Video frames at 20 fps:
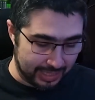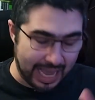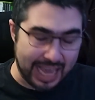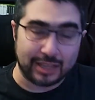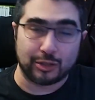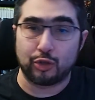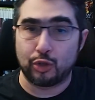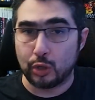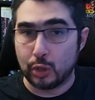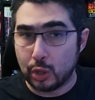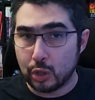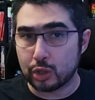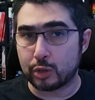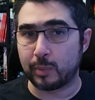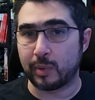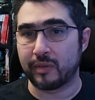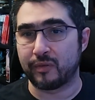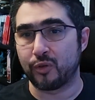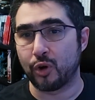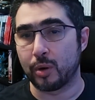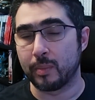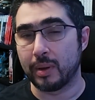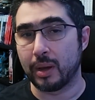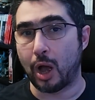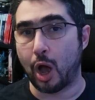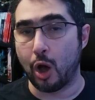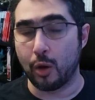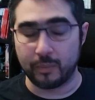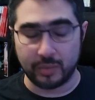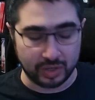Yes, you lose
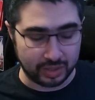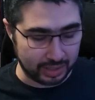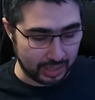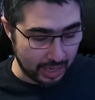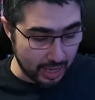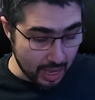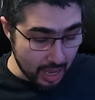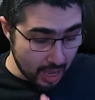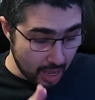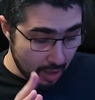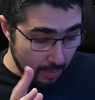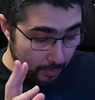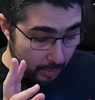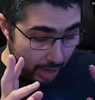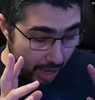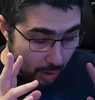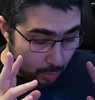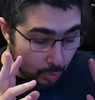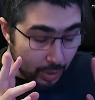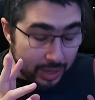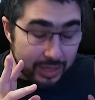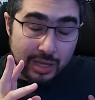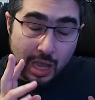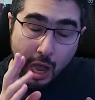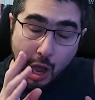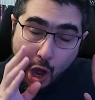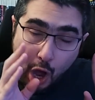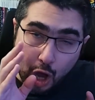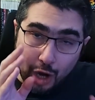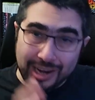performance, obviously, but I
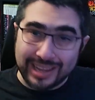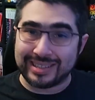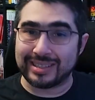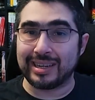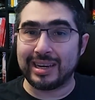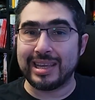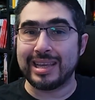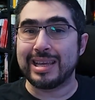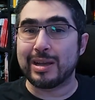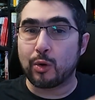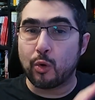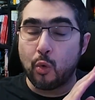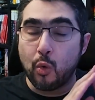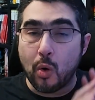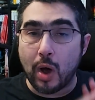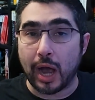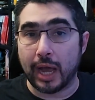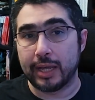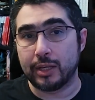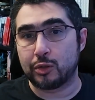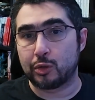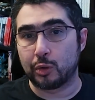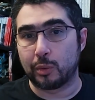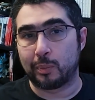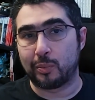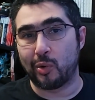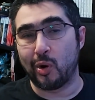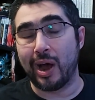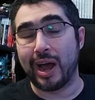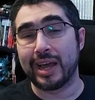was honestly quite
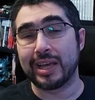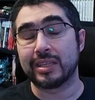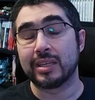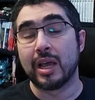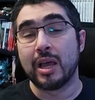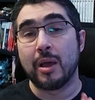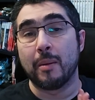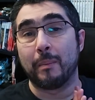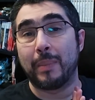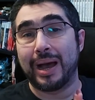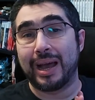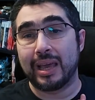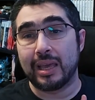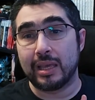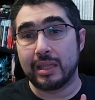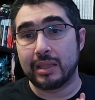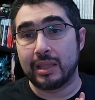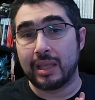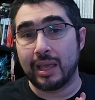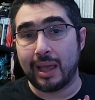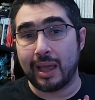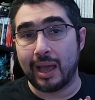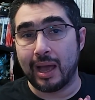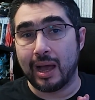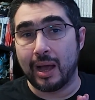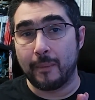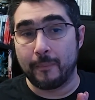surprised by the